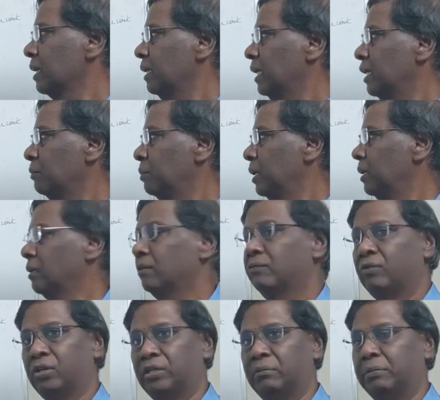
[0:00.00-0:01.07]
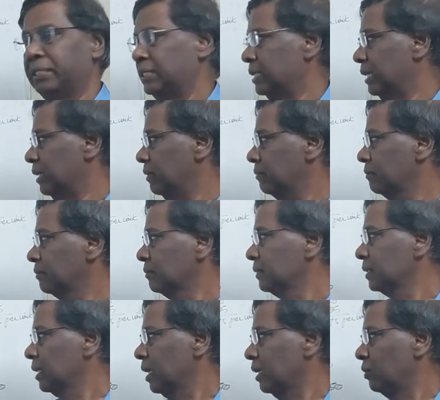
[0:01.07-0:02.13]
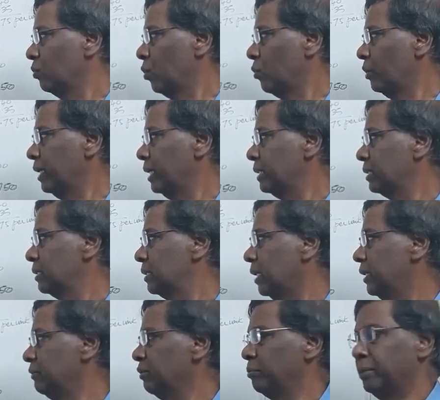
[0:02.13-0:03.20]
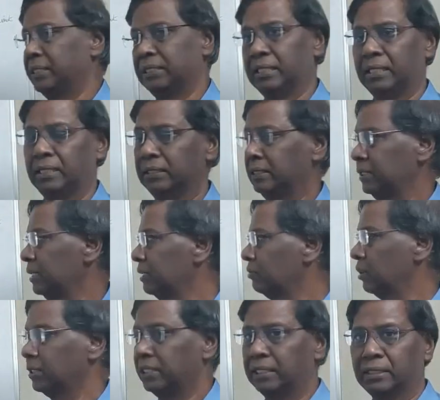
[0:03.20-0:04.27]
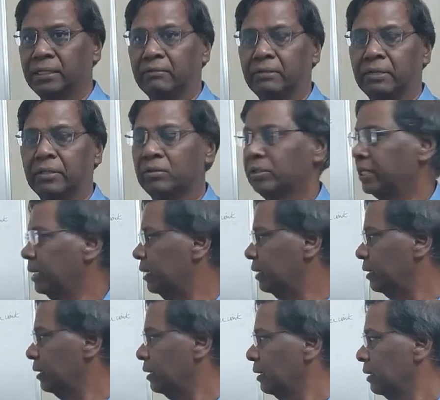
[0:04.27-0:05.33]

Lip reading: labor 40 paisa, and overheads 35 paisa. This is what they are given. Okay.